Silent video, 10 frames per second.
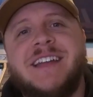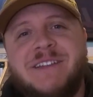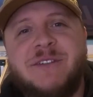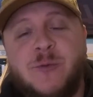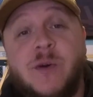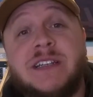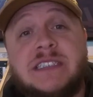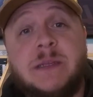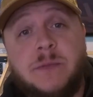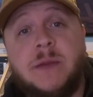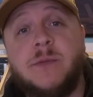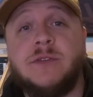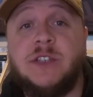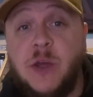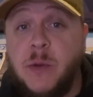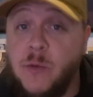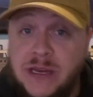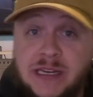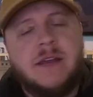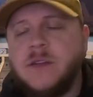If you want to see people
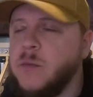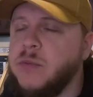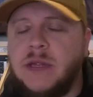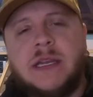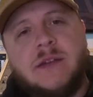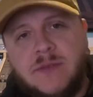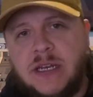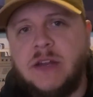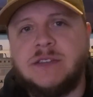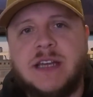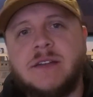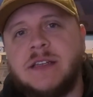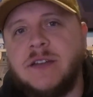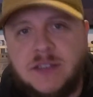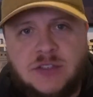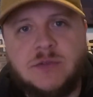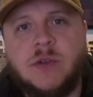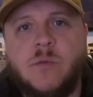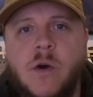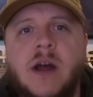demoing, there are plenty of videos out there that you
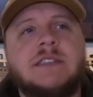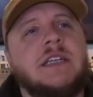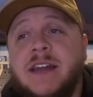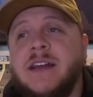can watch.